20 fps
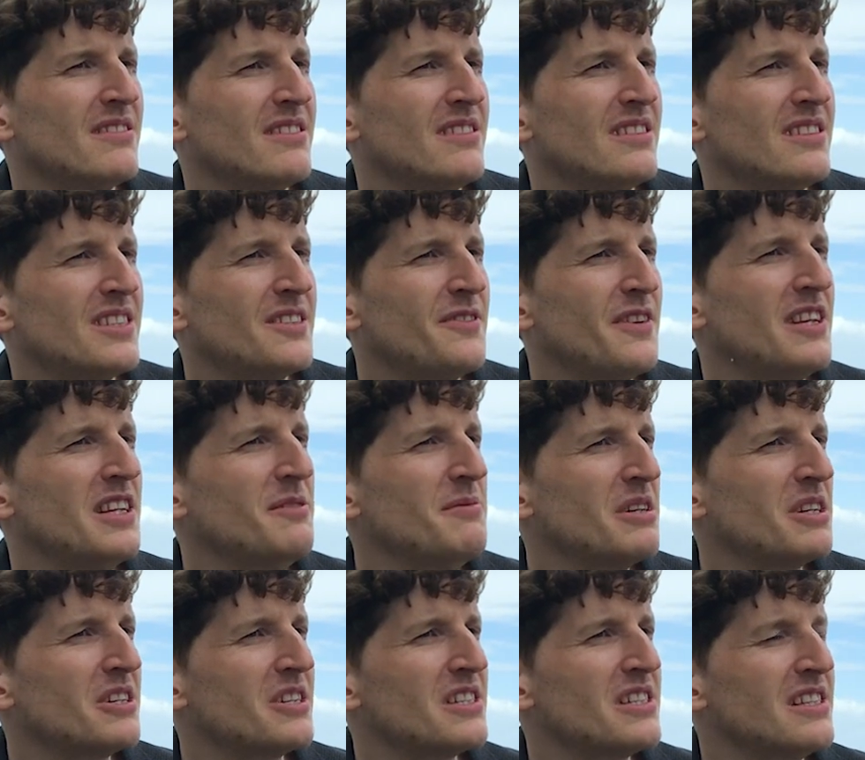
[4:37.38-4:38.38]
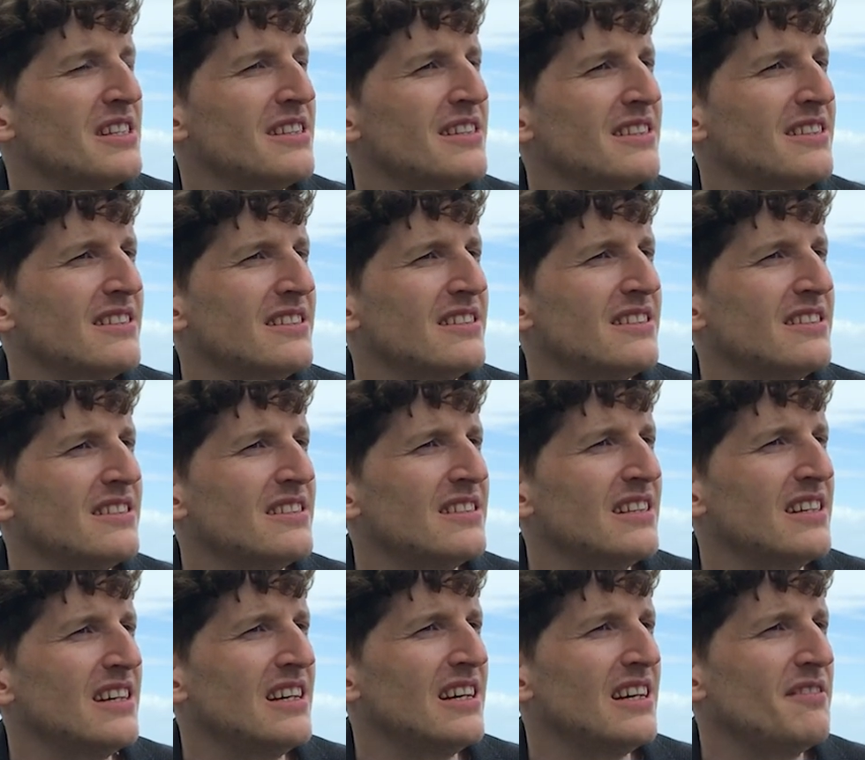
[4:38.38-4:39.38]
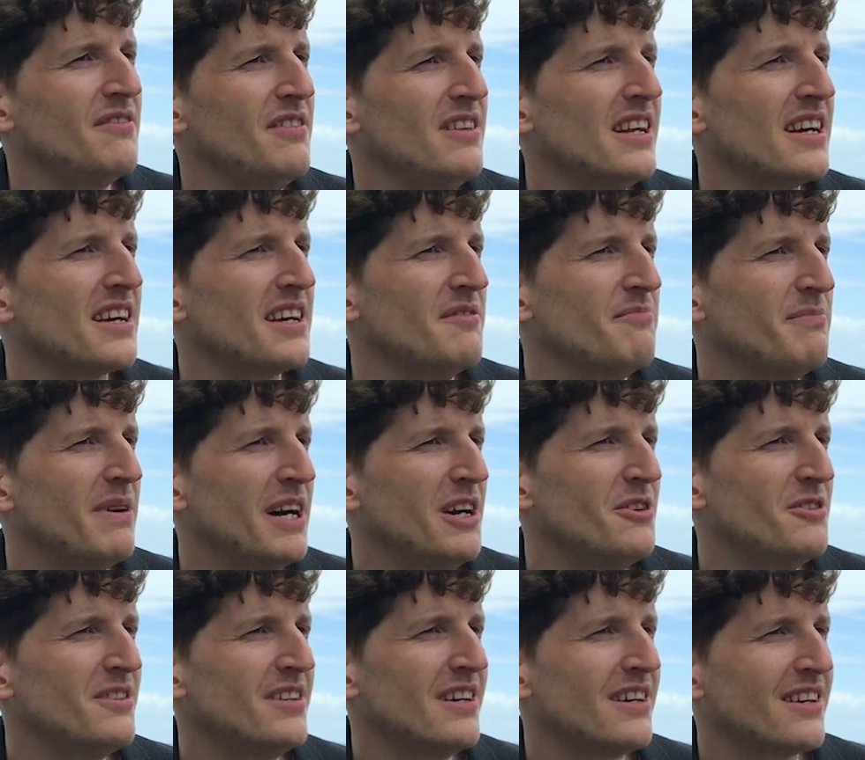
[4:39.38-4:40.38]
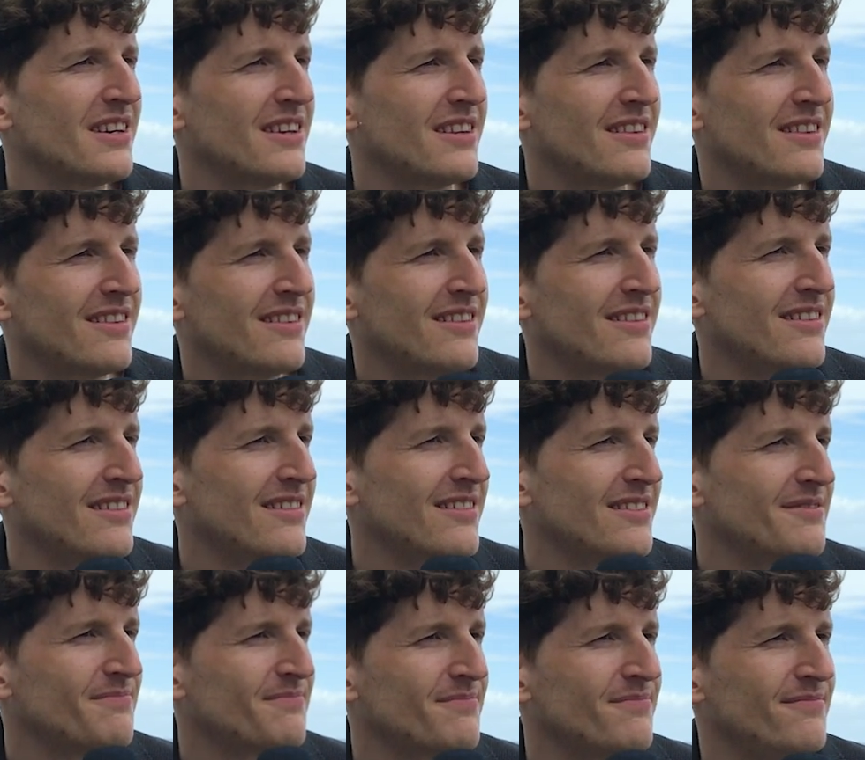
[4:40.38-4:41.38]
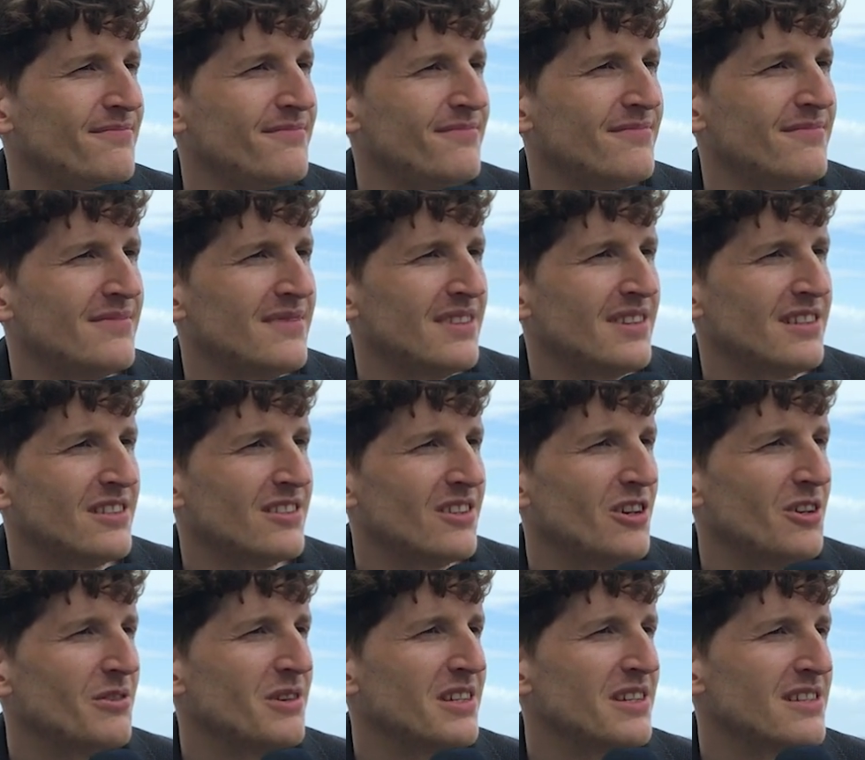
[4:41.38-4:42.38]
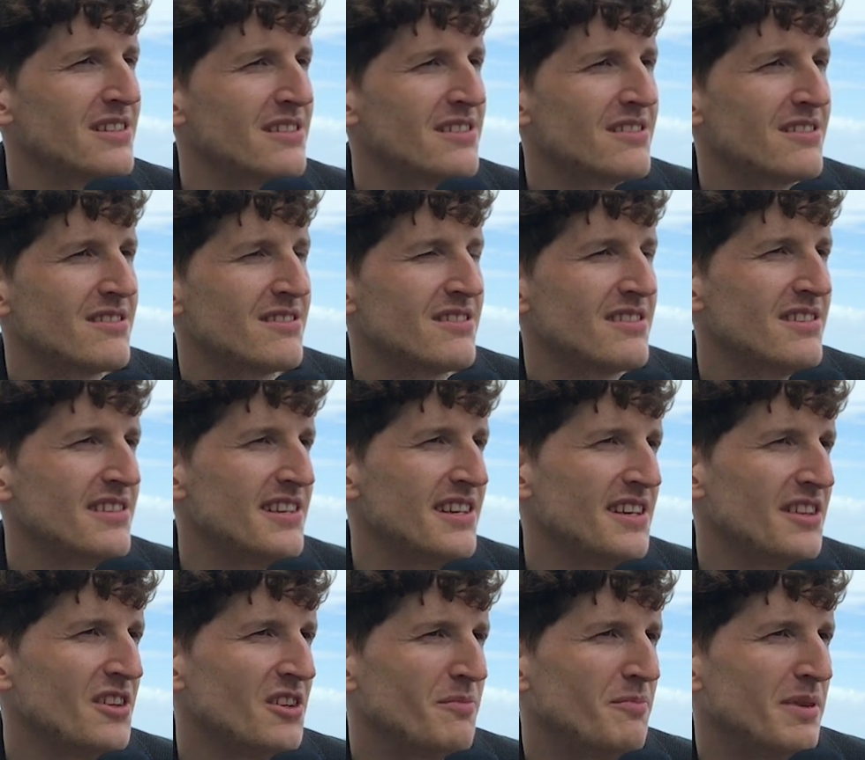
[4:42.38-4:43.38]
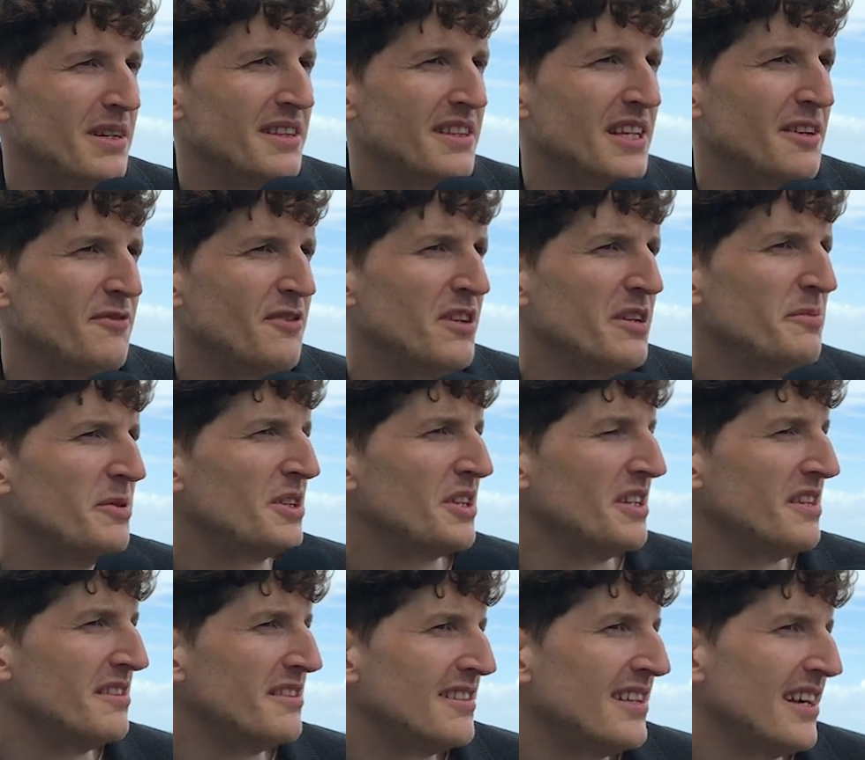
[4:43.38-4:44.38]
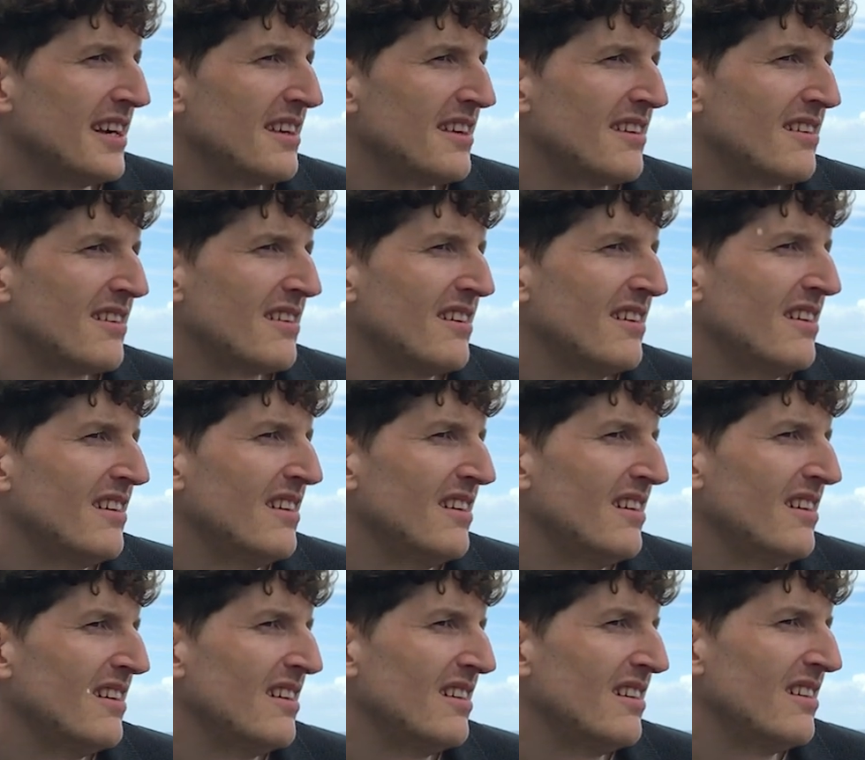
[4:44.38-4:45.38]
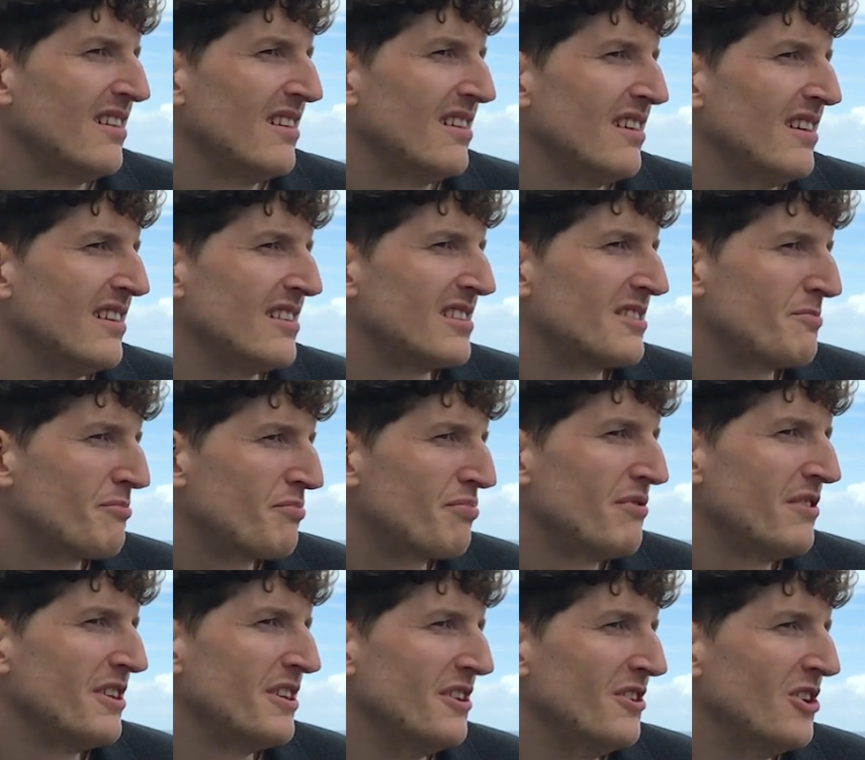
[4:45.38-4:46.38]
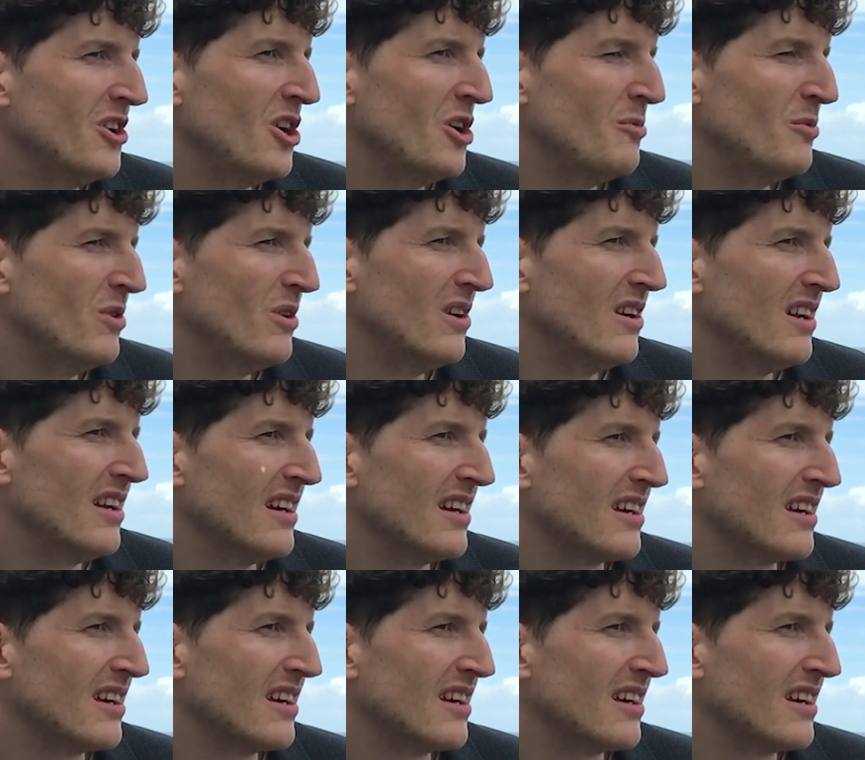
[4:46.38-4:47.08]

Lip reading: It's funny because I feel like in biotech, it's always seen a bit differently, but in tech, it's pretty normal,